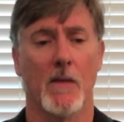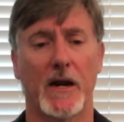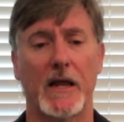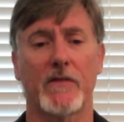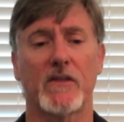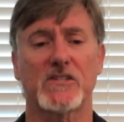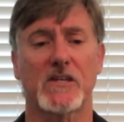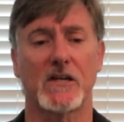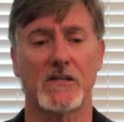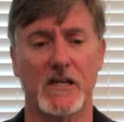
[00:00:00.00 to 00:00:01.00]
But in this
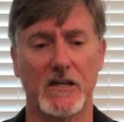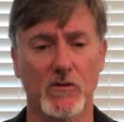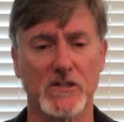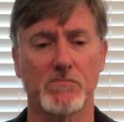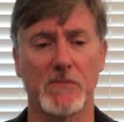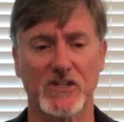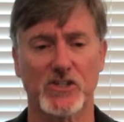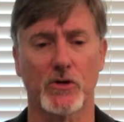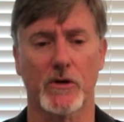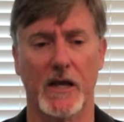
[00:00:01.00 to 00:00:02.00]
continuous
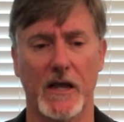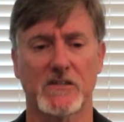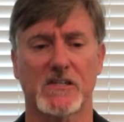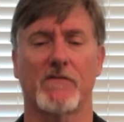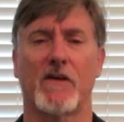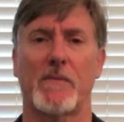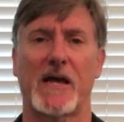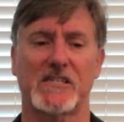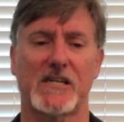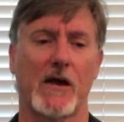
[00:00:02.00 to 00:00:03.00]
mixture case, if I'm
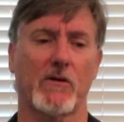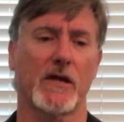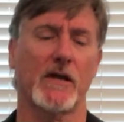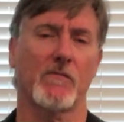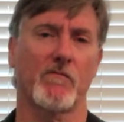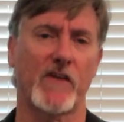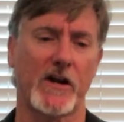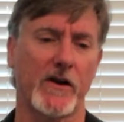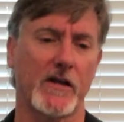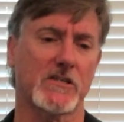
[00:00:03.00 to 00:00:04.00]
asked to calculate the
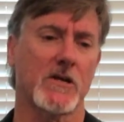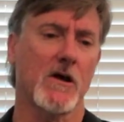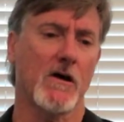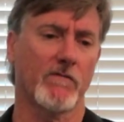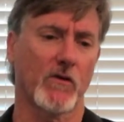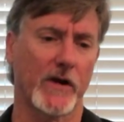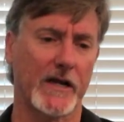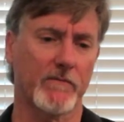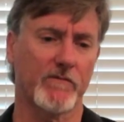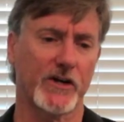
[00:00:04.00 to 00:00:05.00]
variance of a
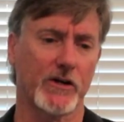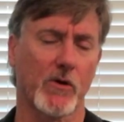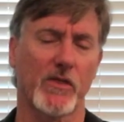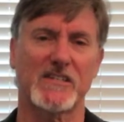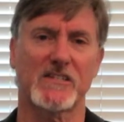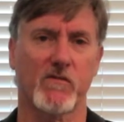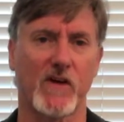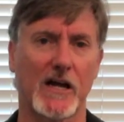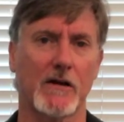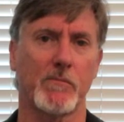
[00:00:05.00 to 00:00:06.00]
random variable that's
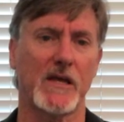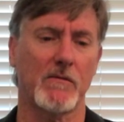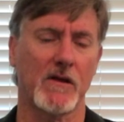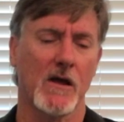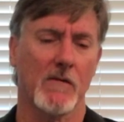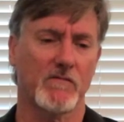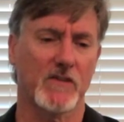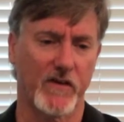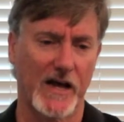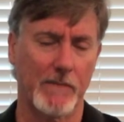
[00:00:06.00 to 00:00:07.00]
defined to be
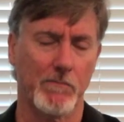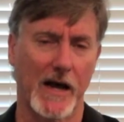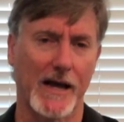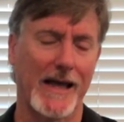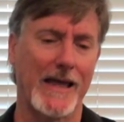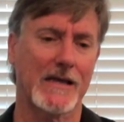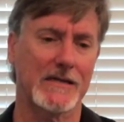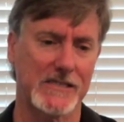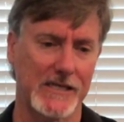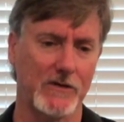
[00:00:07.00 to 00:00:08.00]
defined by a
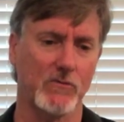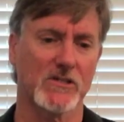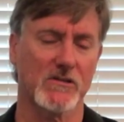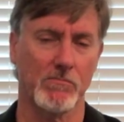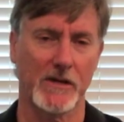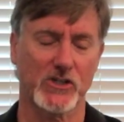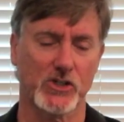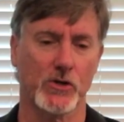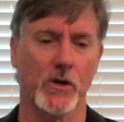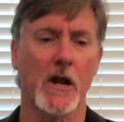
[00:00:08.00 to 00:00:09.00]
continuous
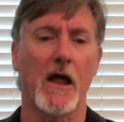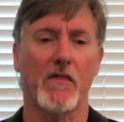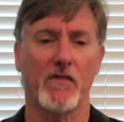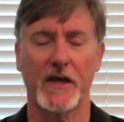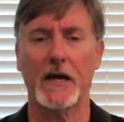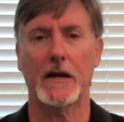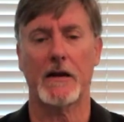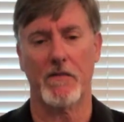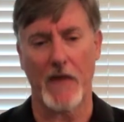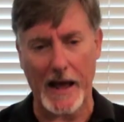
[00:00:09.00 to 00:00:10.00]
mixture,
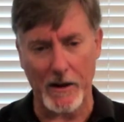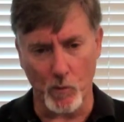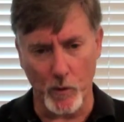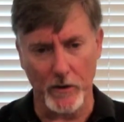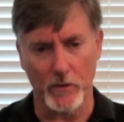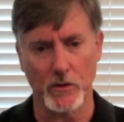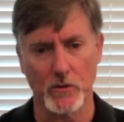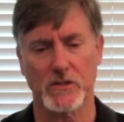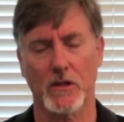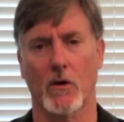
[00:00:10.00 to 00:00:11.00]
then I will
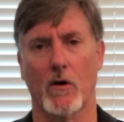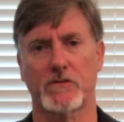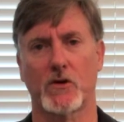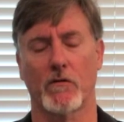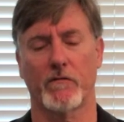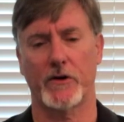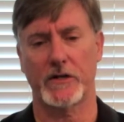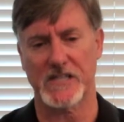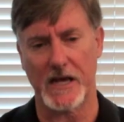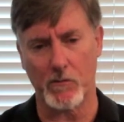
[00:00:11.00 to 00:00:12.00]
use the law of total
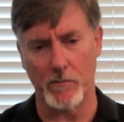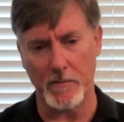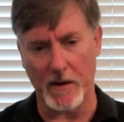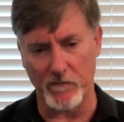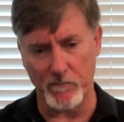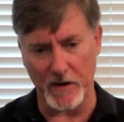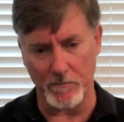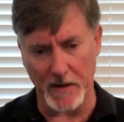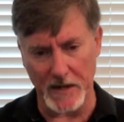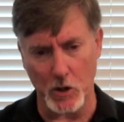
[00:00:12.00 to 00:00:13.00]
variance. That will be my, my,
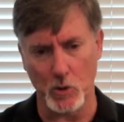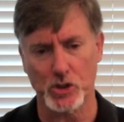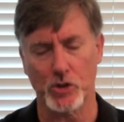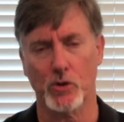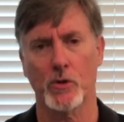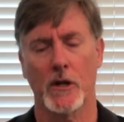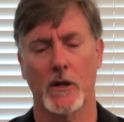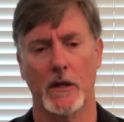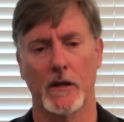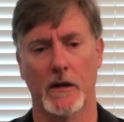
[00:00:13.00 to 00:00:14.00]
my go-to
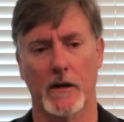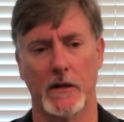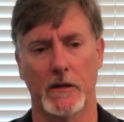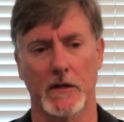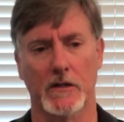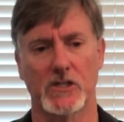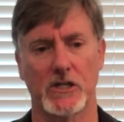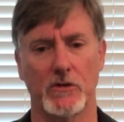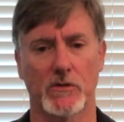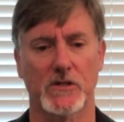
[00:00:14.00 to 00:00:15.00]
in a, in a
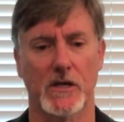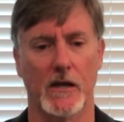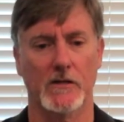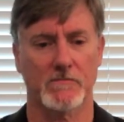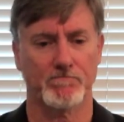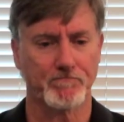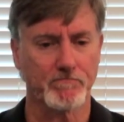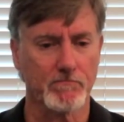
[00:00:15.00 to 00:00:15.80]
continuous case.